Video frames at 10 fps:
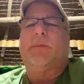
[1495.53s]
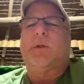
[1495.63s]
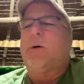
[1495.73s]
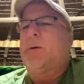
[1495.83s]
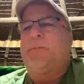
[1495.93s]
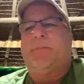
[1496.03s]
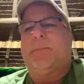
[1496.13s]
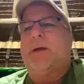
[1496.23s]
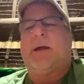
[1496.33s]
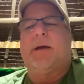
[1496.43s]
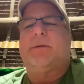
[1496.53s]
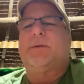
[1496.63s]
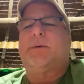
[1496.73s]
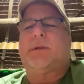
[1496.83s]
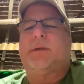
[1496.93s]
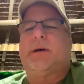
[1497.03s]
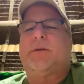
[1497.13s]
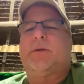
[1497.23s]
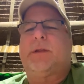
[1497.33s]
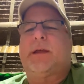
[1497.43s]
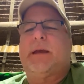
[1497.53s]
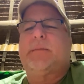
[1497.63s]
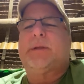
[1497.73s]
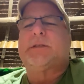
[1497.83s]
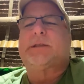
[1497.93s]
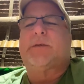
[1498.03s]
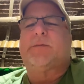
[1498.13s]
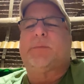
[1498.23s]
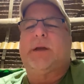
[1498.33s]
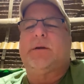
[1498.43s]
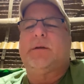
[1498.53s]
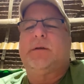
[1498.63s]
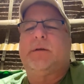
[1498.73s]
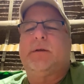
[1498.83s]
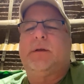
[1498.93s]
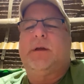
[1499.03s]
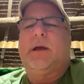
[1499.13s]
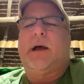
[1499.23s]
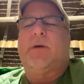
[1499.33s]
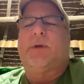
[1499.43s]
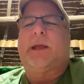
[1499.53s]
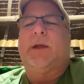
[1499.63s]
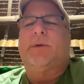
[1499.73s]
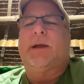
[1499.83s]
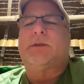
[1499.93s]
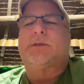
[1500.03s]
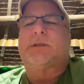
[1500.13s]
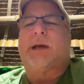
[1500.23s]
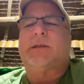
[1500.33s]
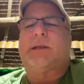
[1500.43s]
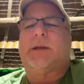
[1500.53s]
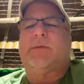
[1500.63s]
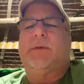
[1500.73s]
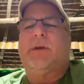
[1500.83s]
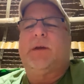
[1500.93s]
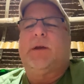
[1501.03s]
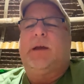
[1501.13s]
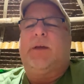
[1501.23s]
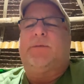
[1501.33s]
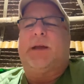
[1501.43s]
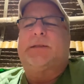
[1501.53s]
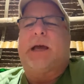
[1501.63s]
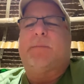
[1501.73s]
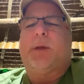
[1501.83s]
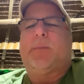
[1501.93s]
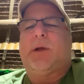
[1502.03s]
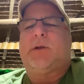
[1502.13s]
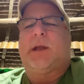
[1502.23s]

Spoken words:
No, I don't know. I don't know that name. Doesn't sound familiar. Ricky Renzo says, "Hi, Steve. Advance Happy Beer